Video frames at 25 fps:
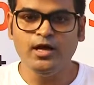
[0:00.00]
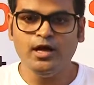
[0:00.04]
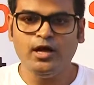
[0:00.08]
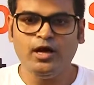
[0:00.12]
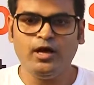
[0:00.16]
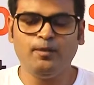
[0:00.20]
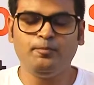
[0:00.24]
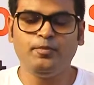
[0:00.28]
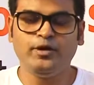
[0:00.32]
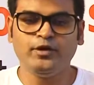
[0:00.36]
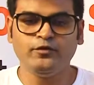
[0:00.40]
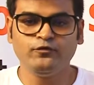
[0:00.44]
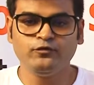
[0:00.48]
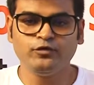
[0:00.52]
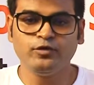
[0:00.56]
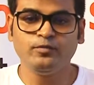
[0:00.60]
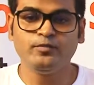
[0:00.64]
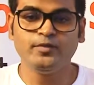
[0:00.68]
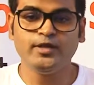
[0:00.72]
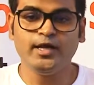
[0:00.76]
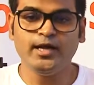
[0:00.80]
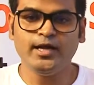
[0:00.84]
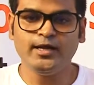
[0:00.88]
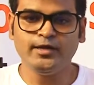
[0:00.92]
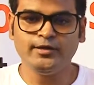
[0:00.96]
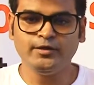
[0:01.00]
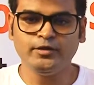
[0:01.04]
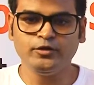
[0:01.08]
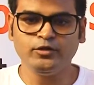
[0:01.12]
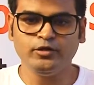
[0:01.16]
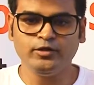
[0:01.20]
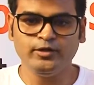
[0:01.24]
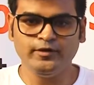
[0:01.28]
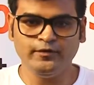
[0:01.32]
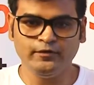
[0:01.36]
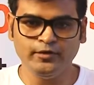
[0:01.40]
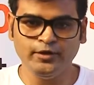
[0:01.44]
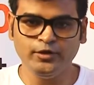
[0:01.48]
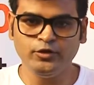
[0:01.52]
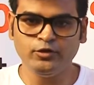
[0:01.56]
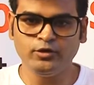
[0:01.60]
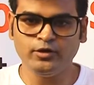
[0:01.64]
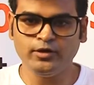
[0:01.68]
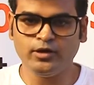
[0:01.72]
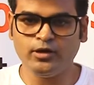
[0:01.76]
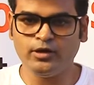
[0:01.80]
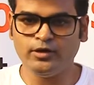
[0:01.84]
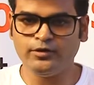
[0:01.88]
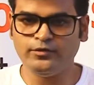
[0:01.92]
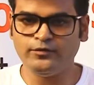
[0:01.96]
Apart from that, even
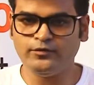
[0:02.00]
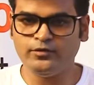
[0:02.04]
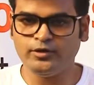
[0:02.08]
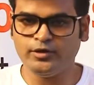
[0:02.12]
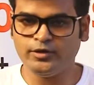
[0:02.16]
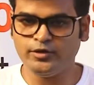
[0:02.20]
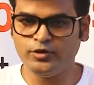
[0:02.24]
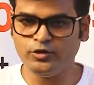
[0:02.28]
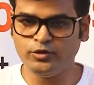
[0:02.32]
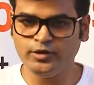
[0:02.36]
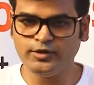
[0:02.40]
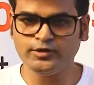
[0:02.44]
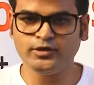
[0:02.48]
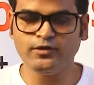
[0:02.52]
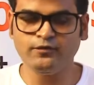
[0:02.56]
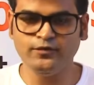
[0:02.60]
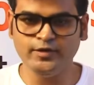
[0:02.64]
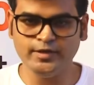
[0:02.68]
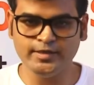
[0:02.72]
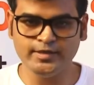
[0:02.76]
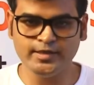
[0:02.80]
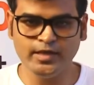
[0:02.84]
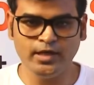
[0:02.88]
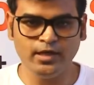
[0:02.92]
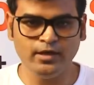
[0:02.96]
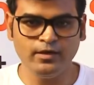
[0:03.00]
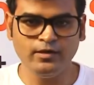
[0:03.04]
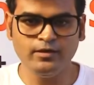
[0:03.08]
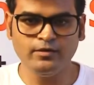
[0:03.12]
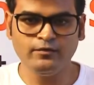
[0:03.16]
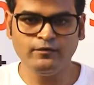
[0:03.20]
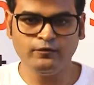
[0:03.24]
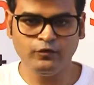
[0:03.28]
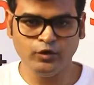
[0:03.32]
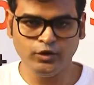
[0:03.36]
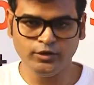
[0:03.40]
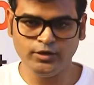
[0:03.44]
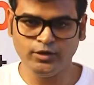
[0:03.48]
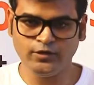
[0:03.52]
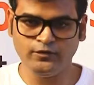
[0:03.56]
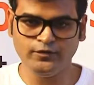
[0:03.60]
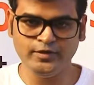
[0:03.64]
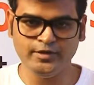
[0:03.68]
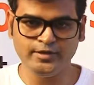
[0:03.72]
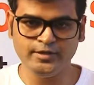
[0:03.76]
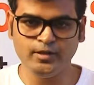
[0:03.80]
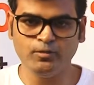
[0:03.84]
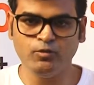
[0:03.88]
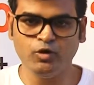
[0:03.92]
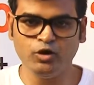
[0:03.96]
during the visa, for the
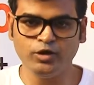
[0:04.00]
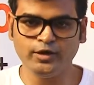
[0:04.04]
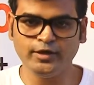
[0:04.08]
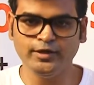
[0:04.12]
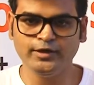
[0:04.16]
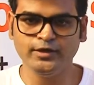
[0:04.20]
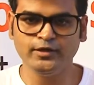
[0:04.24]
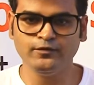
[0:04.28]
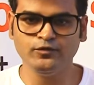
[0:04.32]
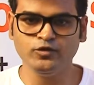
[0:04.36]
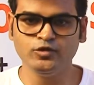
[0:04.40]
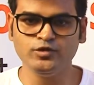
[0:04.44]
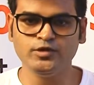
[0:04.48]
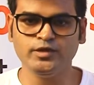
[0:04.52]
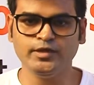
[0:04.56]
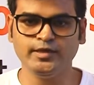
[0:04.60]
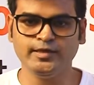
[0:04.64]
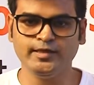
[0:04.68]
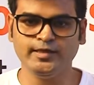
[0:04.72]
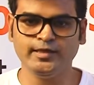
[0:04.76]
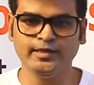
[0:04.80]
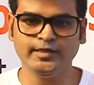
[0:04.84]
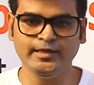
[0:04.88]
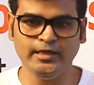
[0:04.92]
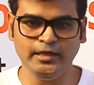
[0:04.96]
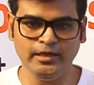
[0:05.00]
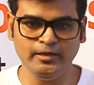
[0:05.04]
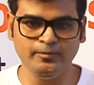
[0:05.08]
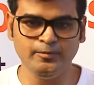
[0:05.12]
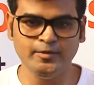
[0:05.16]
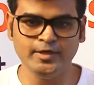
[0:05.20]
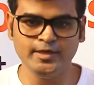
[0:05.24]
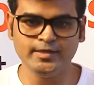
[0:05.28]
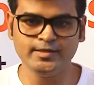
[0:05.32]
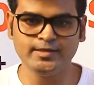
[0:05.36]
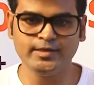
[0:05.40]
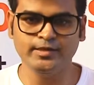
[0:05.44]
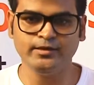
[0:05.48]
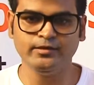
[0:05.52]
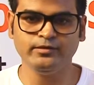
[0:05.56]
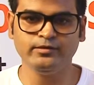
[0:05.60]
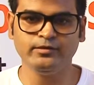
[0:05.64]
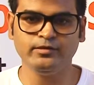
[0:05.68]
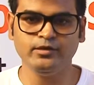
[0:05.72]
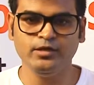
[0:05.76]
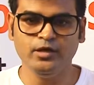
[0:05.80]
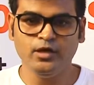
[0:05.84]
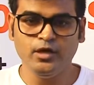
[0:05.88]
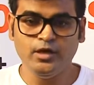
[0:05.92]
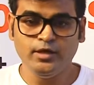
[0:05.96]
visa mock interviews, they really helped us,
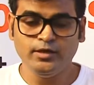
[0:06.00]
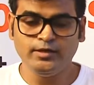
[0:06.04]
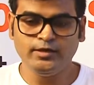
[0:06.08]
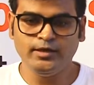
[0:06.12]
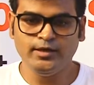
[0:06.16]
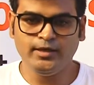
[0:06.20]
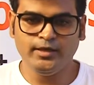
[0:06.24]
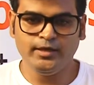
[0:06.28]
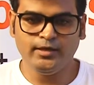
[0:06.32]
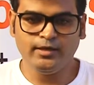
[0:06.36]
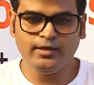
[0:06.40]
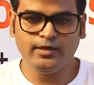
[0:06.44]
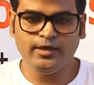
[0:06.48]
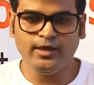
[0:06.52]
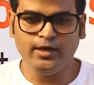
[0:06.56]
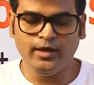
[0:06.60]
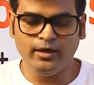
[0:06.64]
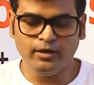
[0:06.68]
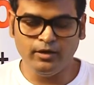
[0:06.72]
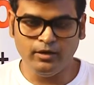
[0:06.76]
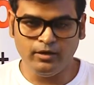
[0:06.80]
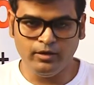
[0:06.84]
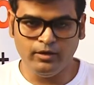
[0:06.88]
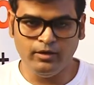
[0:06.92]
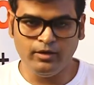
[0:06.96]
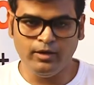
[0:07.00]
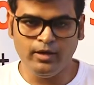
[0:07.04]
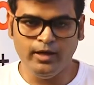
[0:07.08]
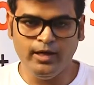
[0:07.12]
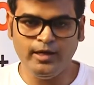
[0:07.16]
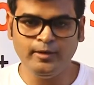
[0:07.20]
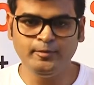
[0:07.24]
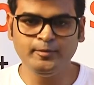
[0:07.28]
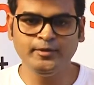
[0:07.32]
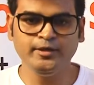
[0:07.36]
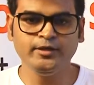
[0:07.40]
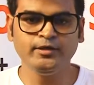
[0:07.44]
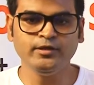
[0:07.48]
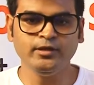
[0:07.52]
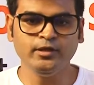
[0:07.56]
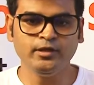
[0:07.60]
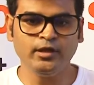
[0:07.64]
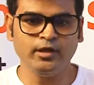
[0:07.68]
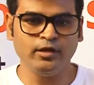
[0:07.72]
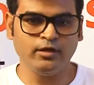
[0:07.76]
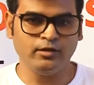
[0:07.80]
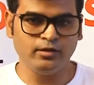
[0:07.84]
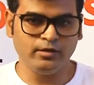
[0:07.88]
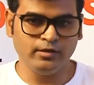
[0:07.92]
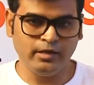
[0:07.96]
and they helped in
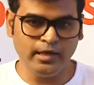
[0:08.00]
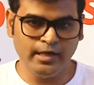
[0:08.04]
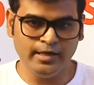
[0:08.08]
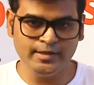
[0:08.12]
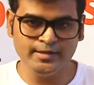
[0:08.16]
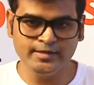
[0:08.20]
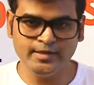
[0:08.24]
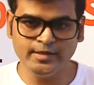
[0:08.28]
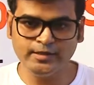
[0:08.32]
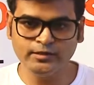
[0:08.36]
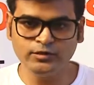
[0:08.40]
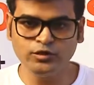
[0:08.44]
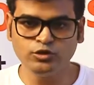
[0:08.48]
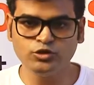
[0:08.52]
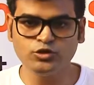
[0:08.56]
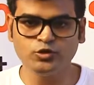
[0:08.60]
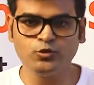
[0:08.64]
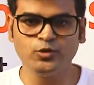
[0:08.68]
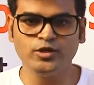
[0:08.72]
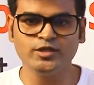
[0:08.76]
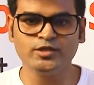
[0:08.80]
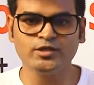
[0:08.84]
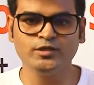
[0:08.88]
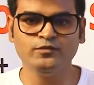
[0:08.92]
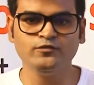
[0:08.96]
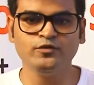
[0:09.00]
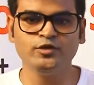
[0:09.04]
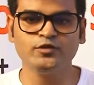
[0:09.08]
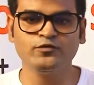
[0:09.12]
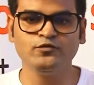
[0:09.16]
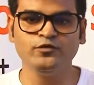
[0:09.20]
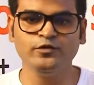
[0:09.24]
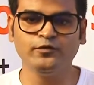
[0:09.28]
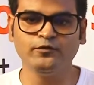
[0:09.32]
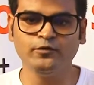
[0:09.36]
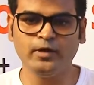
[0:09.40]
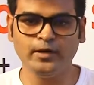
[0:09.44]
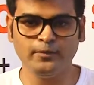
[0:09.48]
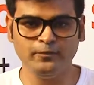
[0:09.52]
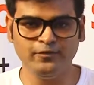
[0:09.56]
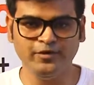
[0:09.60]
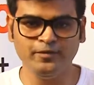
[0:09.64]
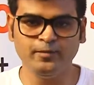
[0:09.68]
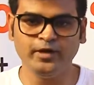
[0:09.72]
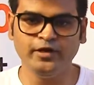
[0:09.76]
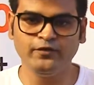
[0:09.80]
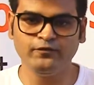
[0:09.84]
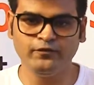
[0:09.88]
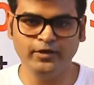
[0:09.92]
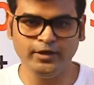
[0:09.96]
answering those questions which we
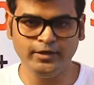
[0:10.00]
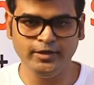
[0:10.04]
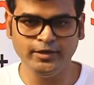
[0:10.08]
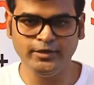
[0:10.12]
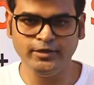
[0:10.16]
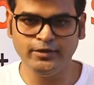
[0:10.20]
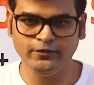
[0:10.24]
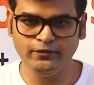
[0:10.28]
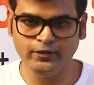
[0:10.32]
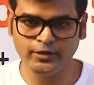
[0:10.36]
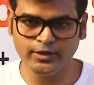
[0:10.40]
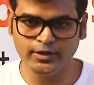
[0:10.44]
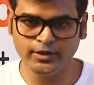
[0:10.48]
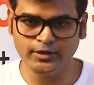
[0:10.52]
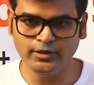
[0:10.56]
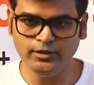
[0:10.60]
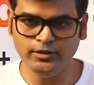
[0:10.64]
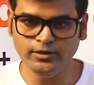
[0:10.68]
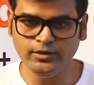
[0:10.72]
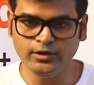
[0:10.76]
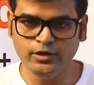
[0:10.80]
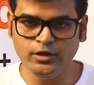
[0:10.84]
might find it difficult.